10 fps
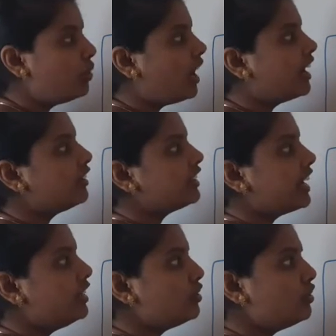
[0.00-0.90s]
or
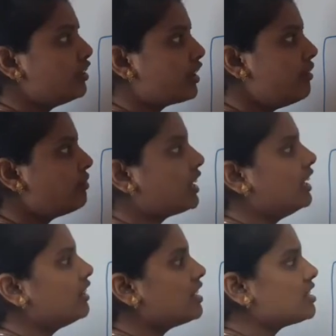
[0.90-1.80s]
tend to drift
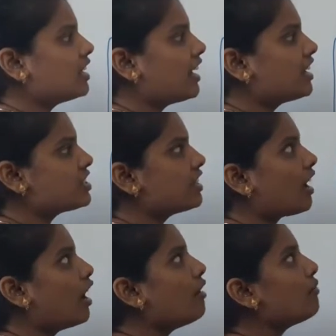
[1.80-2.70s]
in this direction
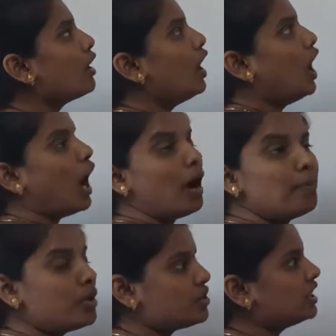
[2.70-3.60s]
of
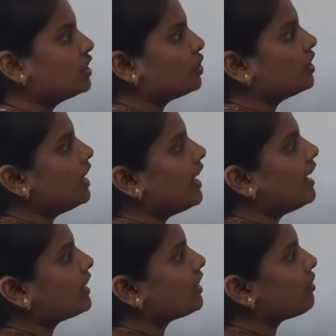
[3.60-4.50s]
opposite to the
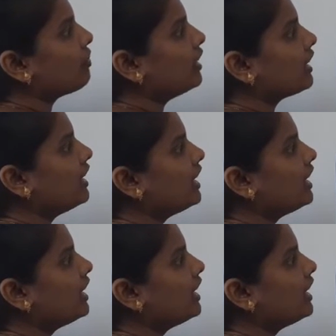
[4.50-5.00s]
electric field.